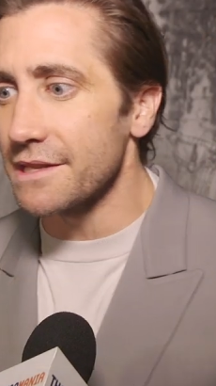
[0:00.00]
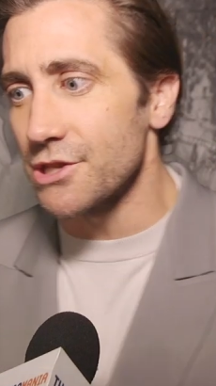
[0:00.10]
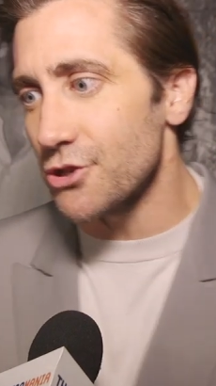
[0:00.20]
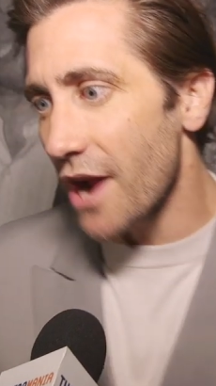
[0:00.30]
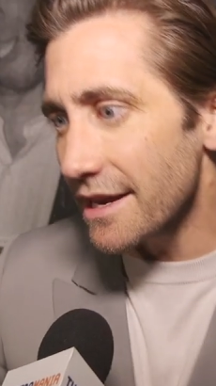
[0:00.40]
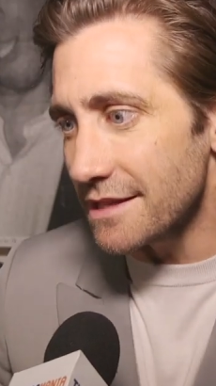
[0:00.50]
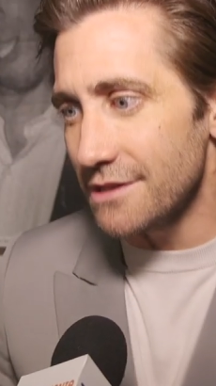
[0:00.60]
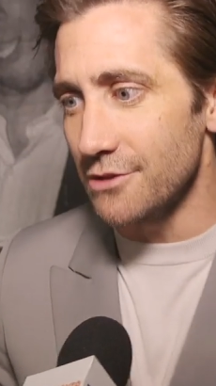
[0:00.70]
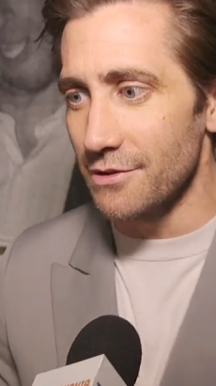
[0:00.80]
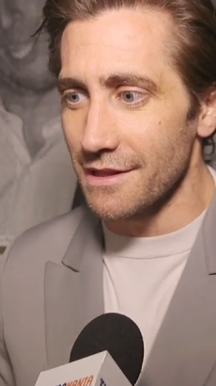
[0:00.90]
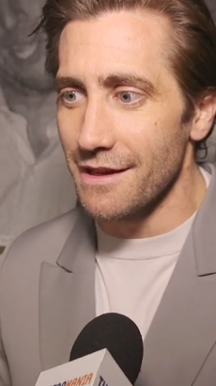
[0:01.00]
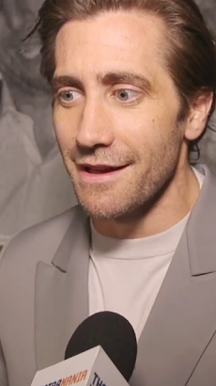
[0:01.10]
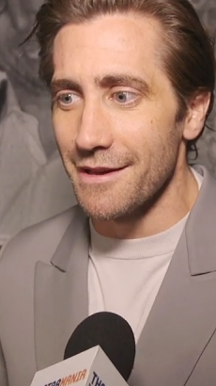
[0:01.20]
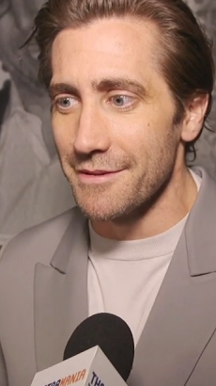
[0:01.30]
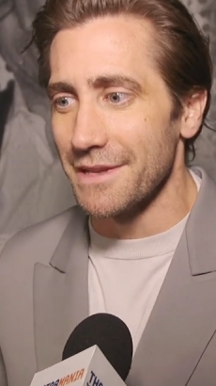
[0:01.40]
and get distracted doing
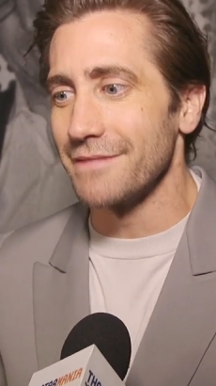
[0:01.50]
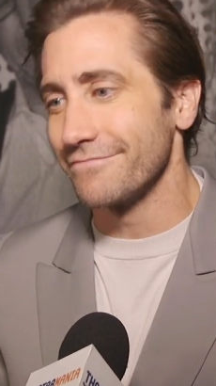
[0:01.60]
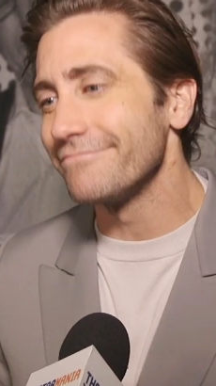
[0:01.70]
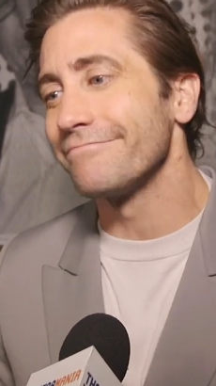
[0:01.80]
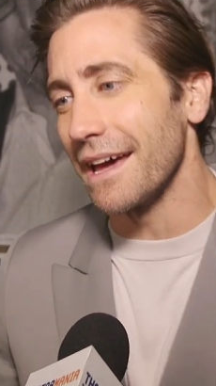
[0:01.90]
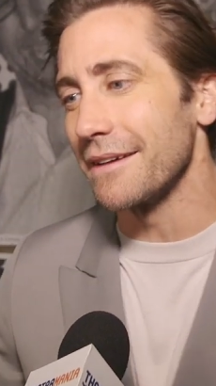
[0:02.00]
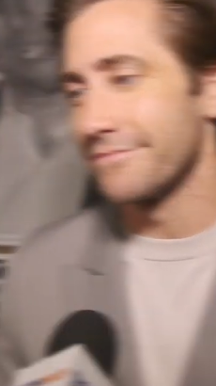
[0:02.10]
them, and yeah.